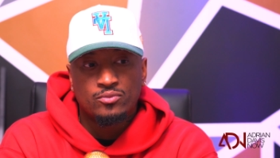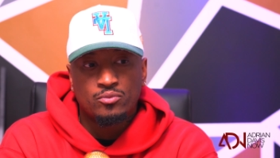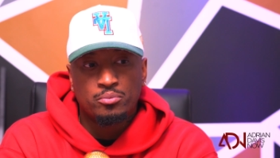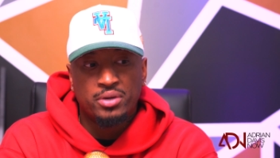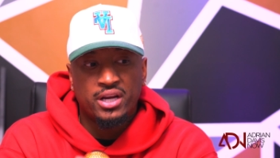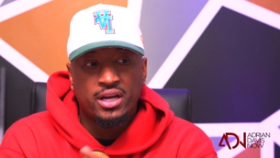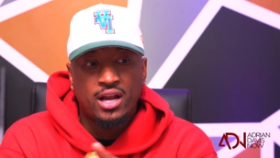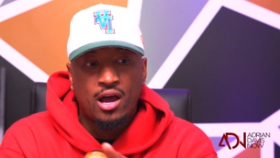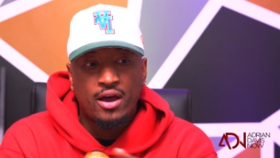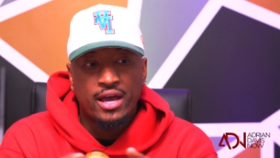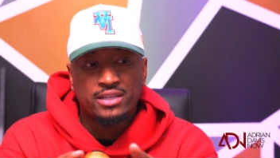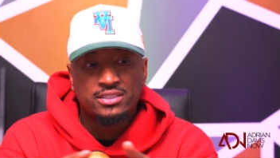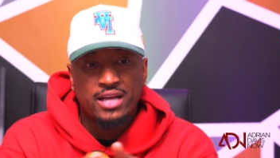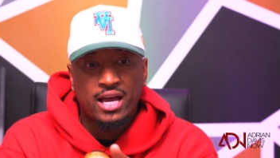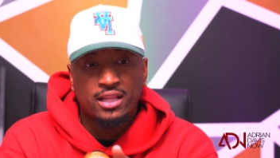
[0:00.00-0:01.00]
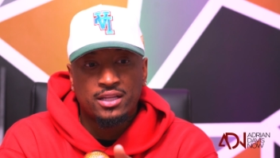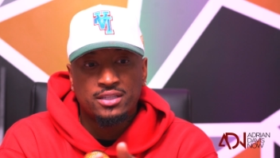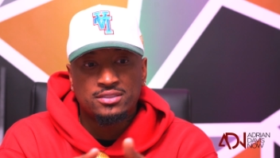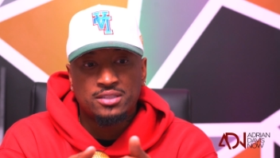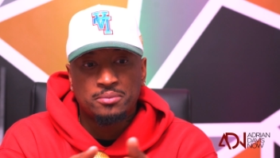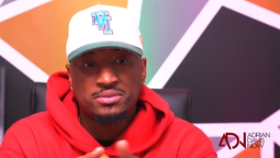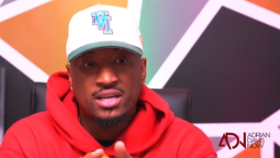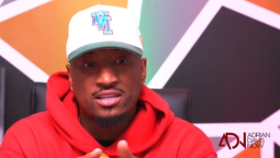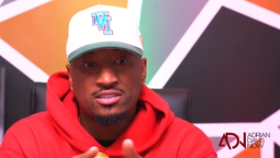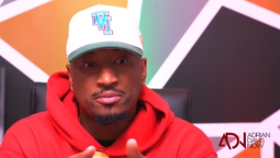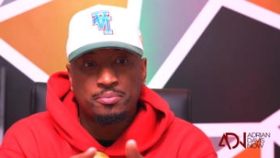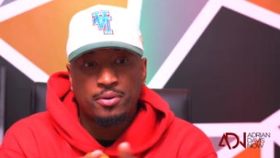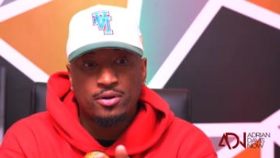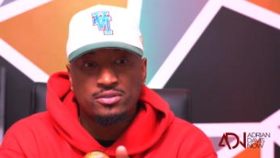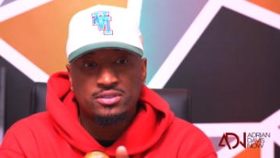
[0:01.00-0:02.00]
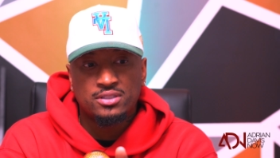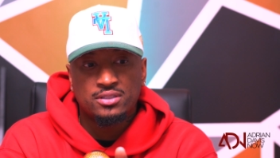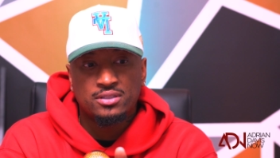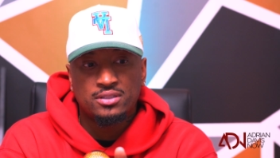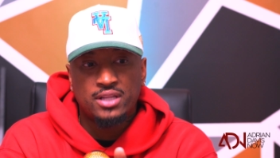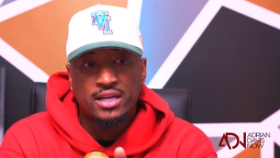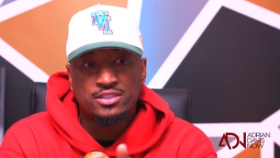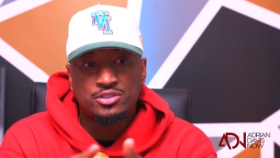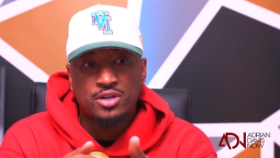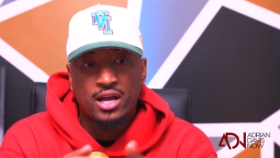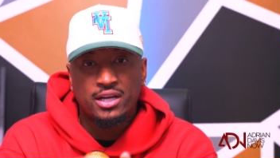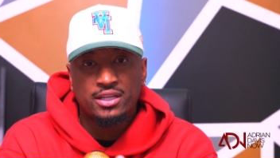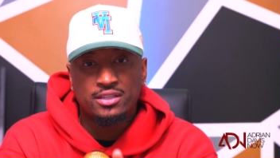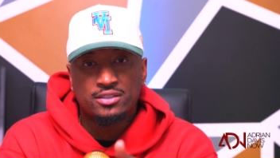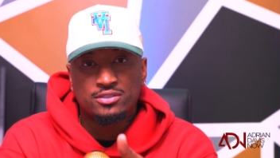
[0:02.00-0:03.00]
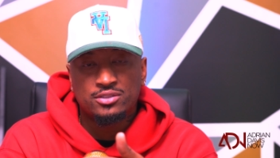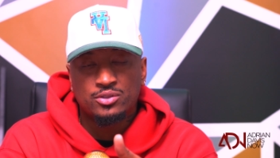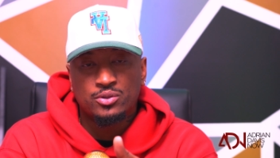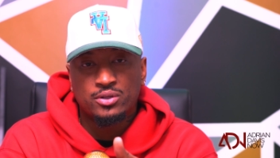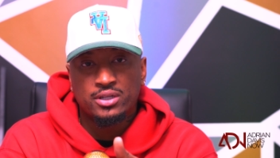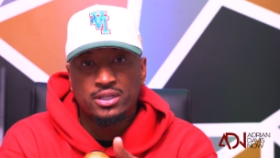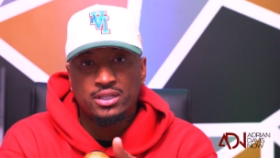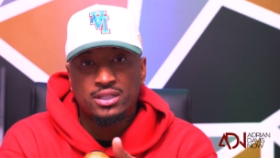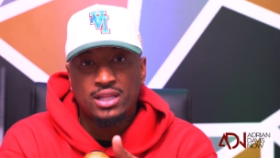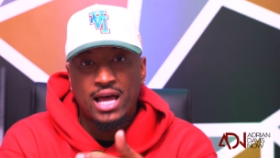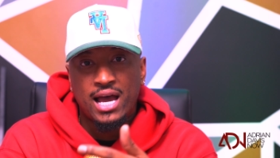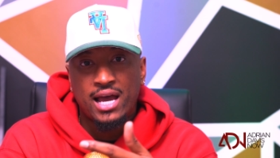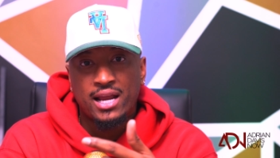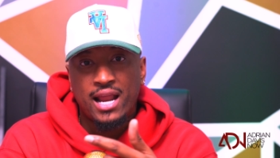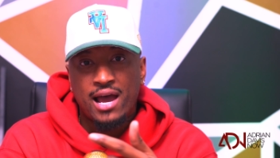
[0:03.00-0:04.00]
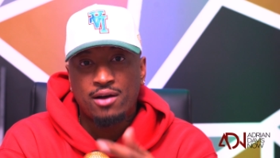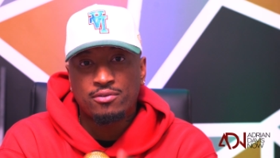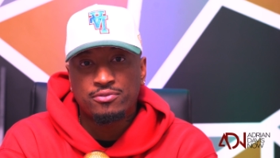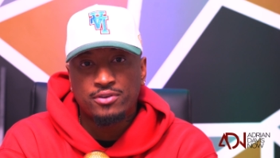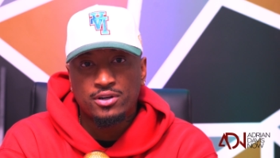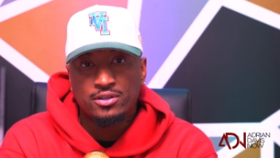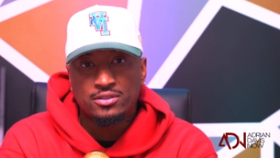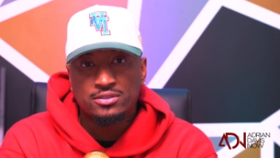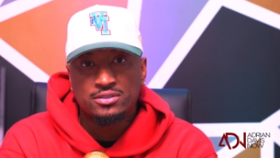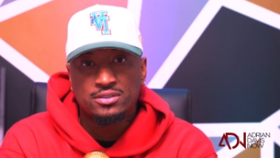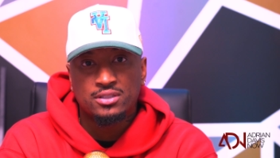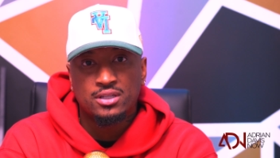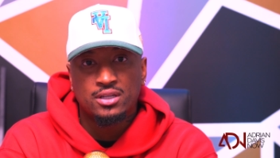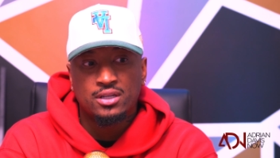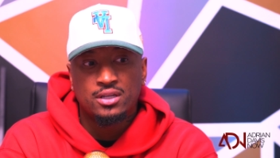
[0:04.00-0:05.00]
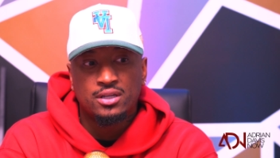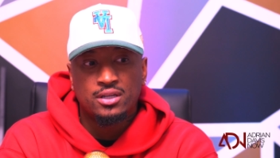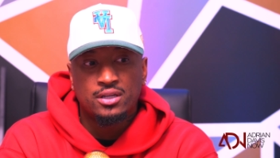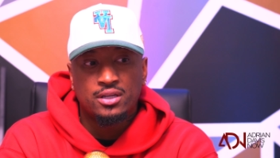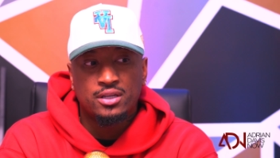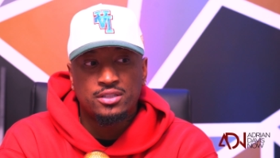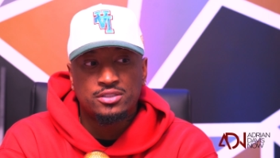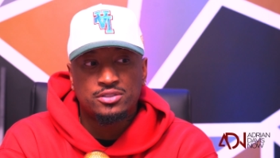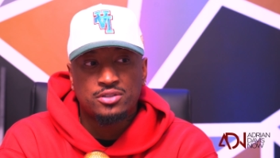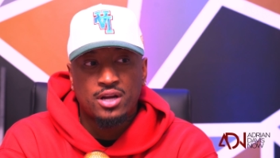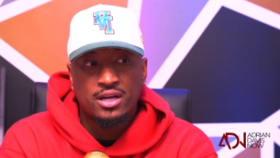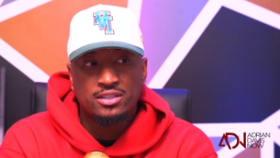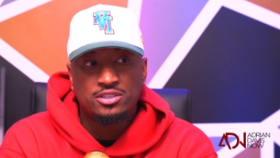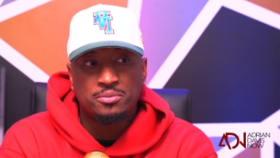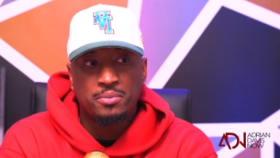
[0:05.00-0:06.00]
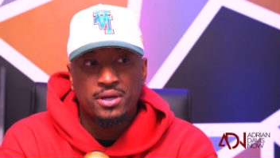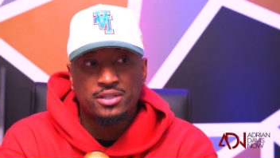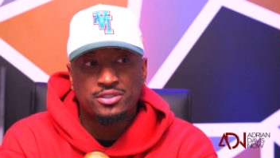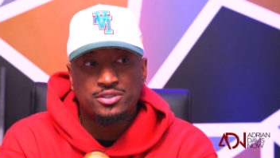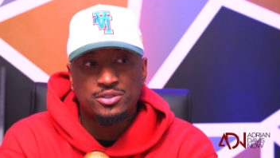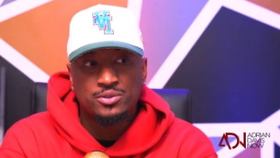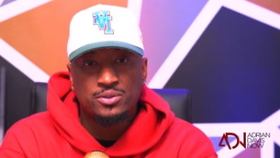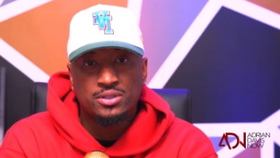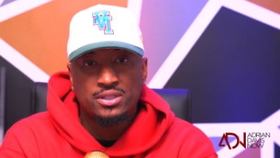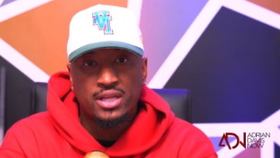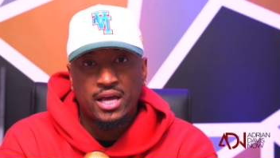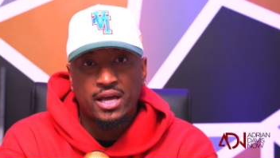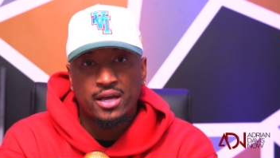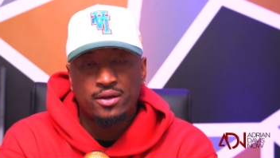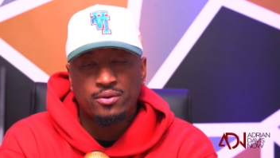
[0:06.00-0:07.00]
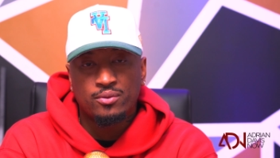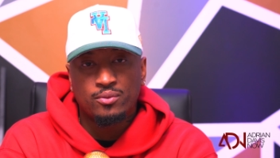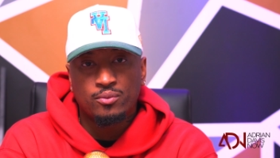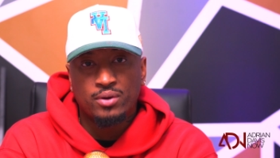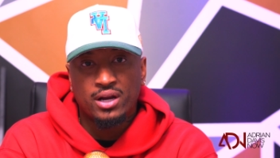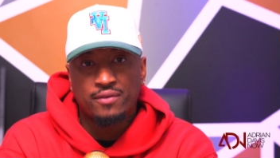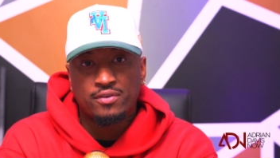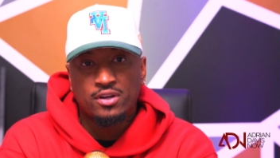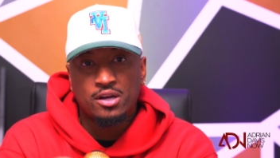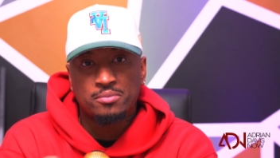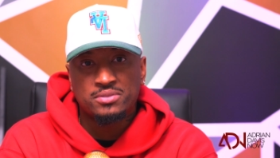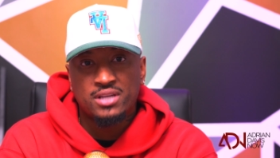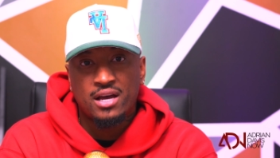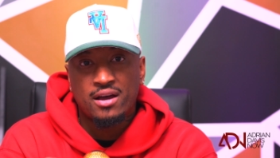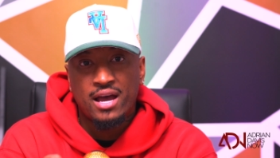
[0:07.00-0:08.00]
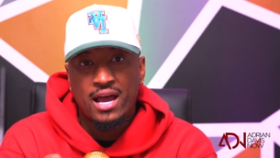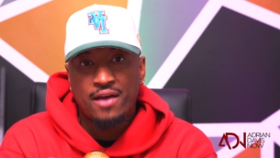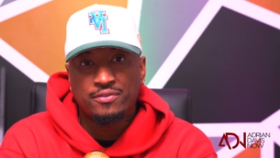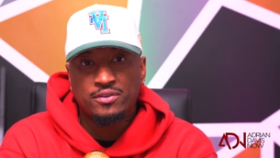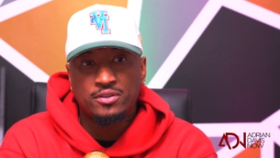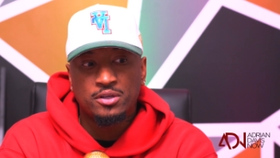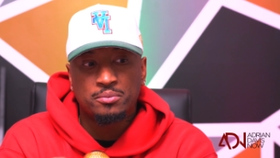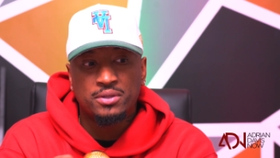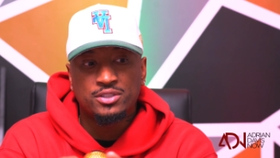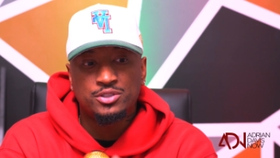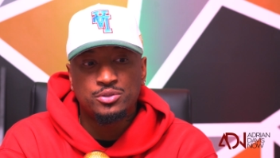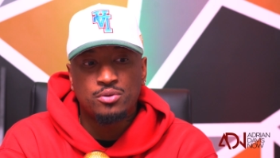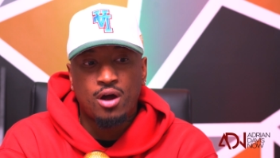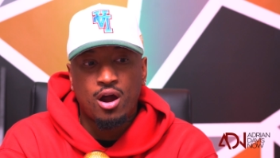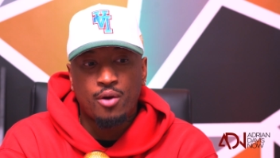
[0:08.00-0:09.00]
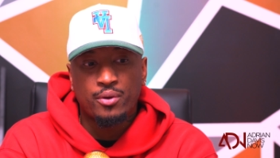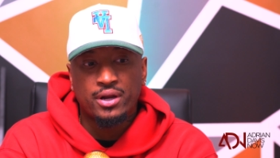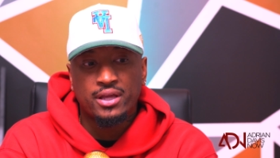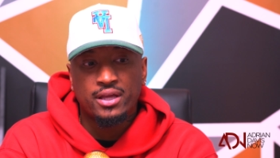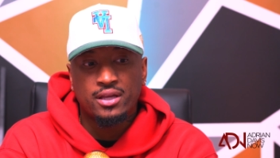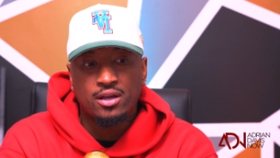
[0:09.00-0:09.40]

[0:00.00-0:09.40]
But in all actuality, sometimes the person that's trying to get the story line out first is trying to make sure that whatever comes out after them that you already